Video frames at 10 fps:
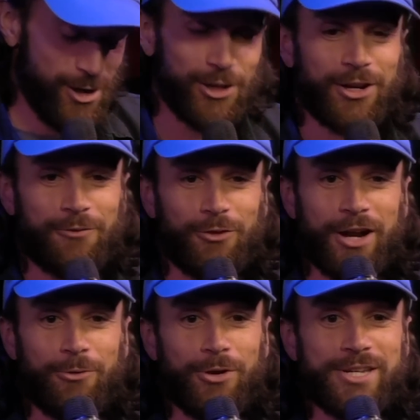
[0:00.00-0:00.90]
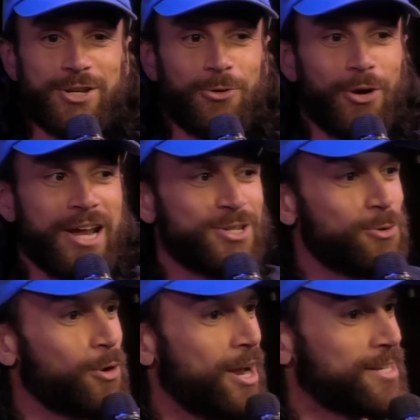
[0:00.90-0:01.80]
looking for any reason to raise
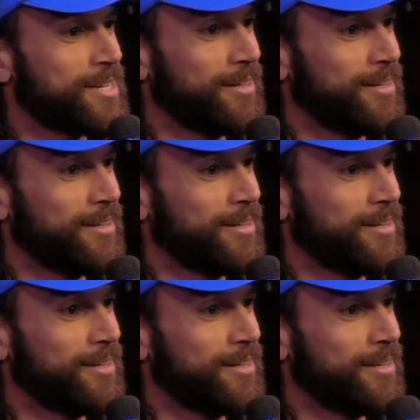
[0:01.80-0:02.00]
the rent.